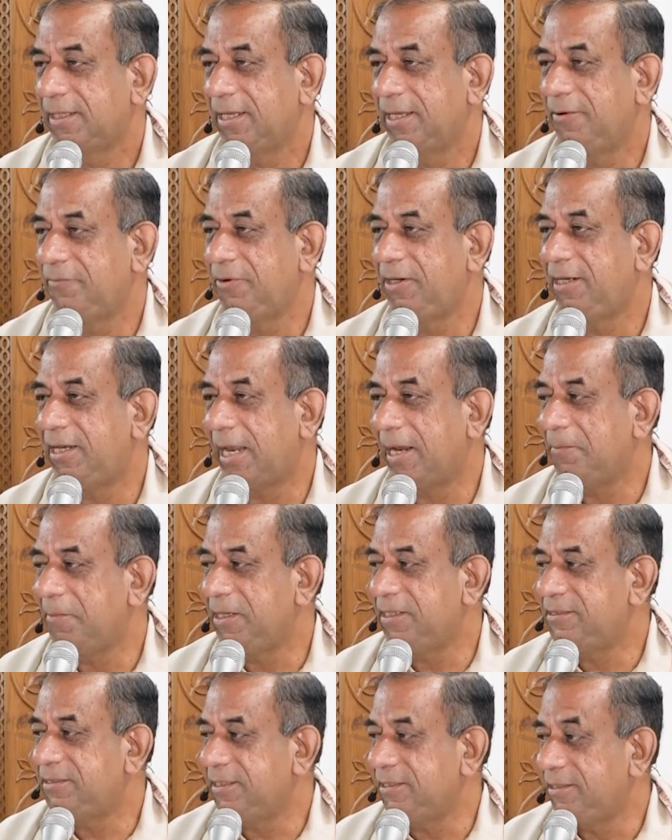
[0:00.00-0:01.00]
every time
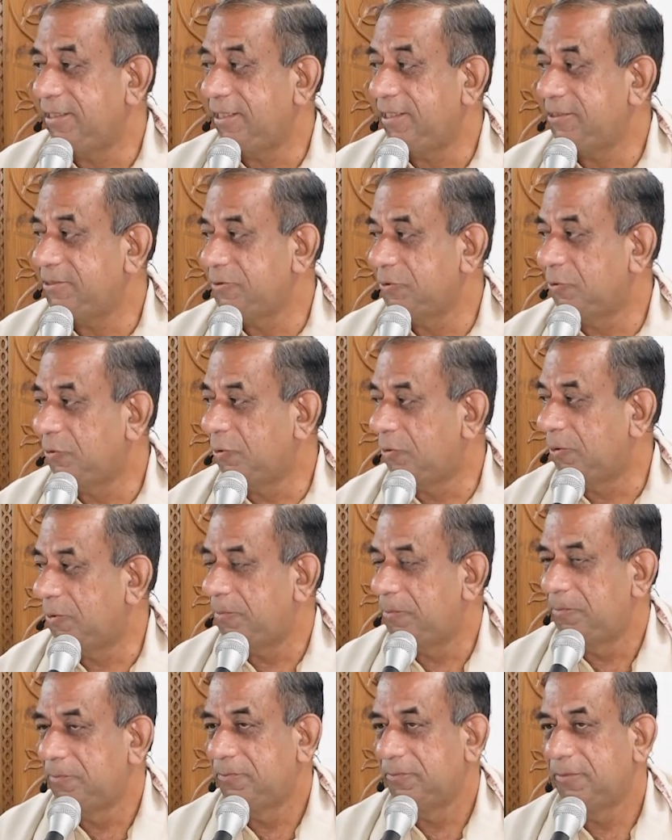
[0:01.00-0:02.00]
I say there is no
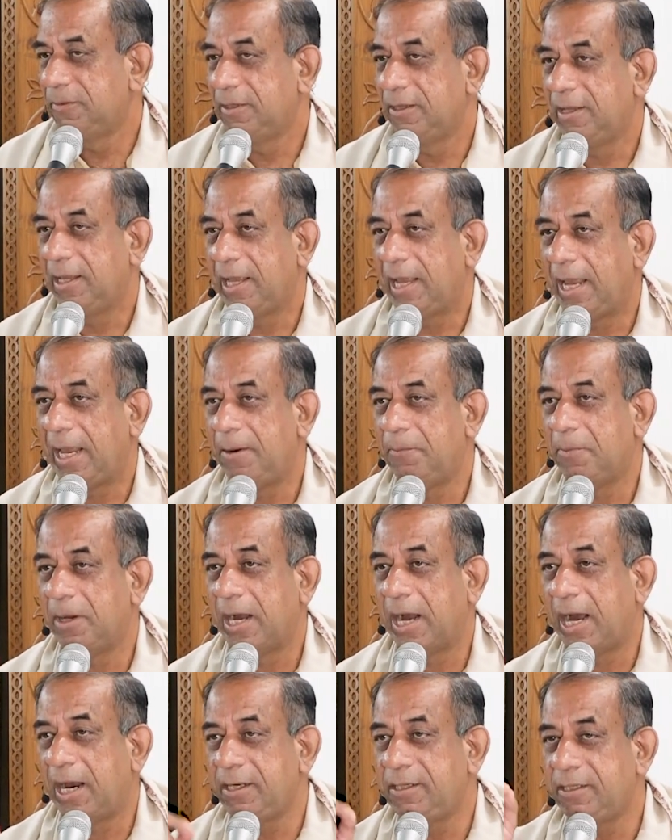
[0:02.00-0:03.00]
hope, I am
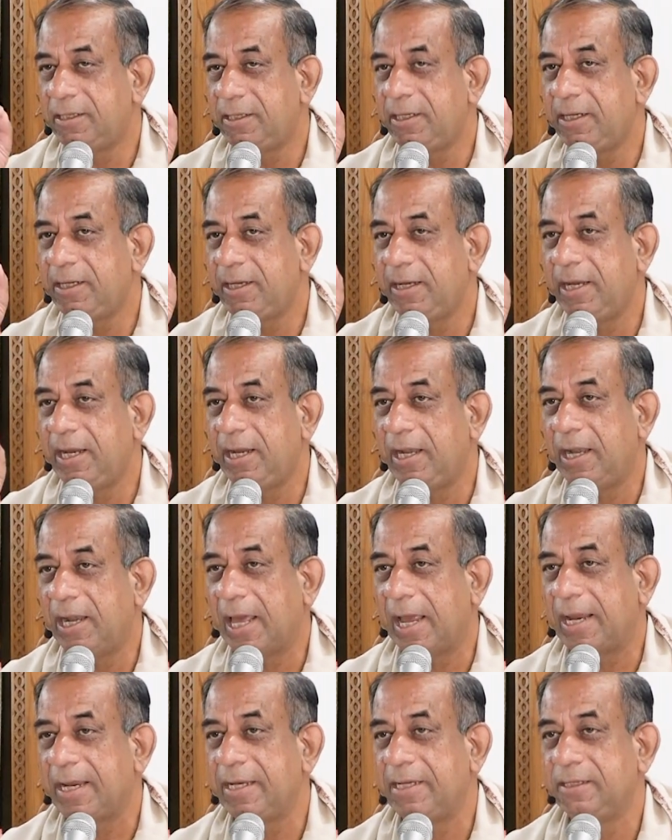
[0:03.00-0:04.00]
uttering a
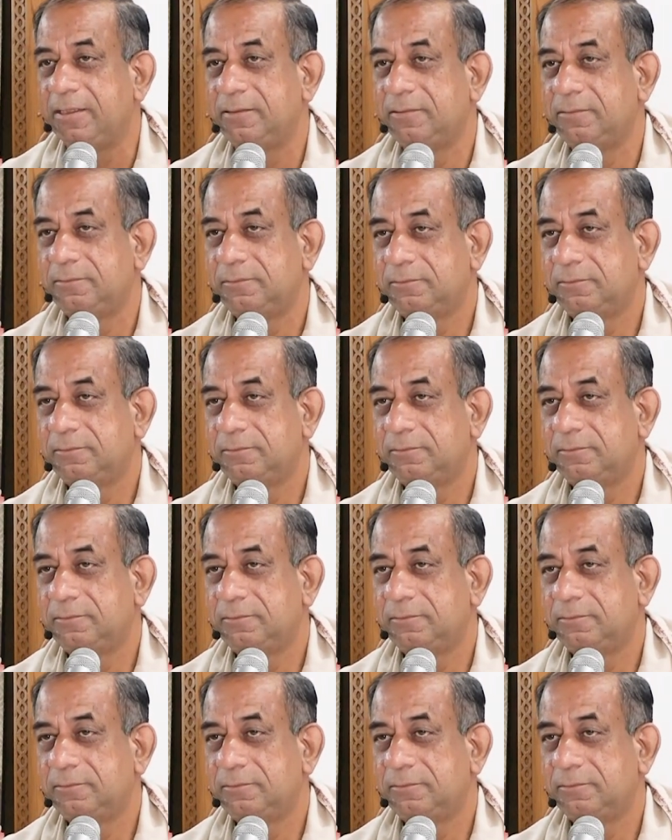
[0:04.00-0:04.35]
lie.